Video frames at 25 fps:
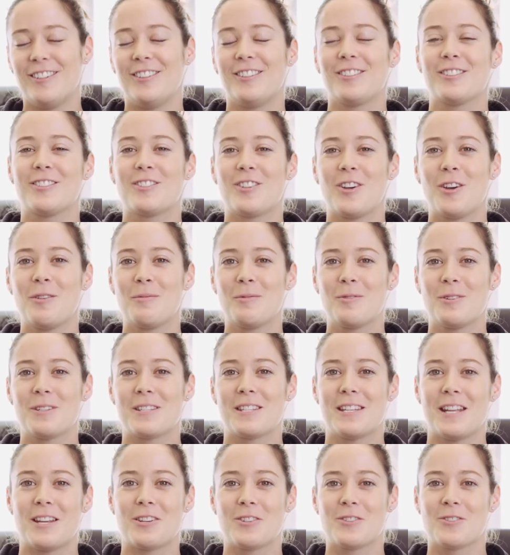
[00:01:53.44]
October
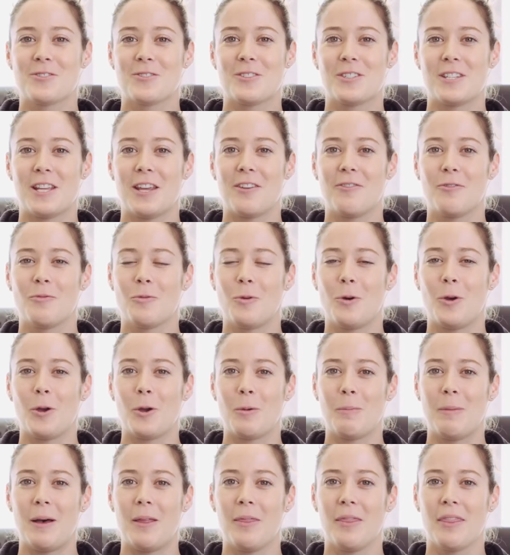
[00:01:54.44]
is National Safe
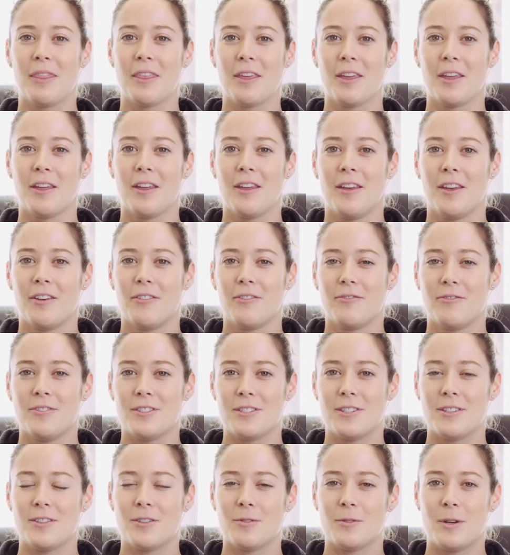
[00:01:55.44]
Work Month.
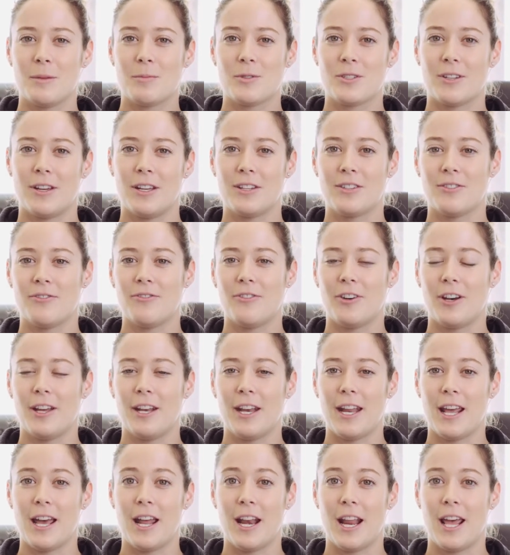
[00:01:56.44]
Visit the website to
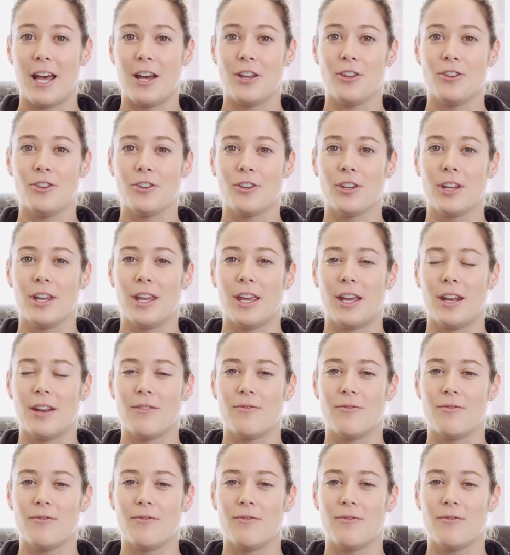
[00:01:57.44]
find out how you can get